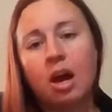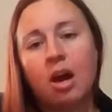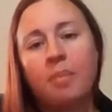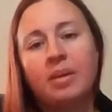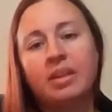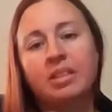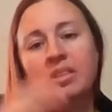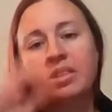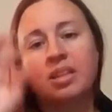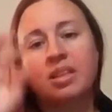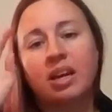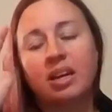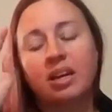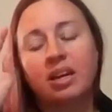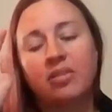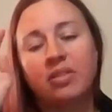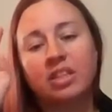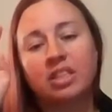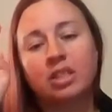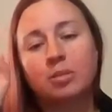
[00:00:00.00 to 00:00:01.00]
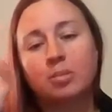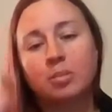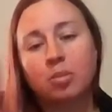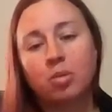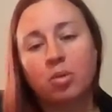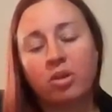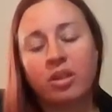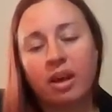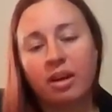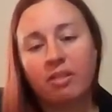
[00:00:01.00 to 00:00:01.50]
And to kind of
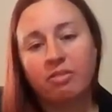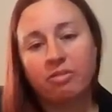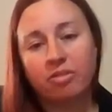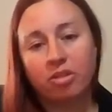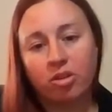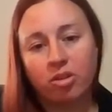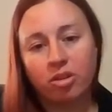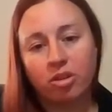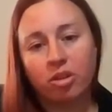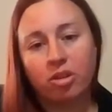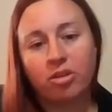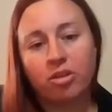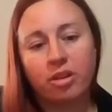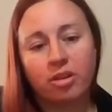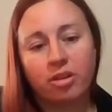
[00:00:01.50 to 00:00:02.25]
explore that further,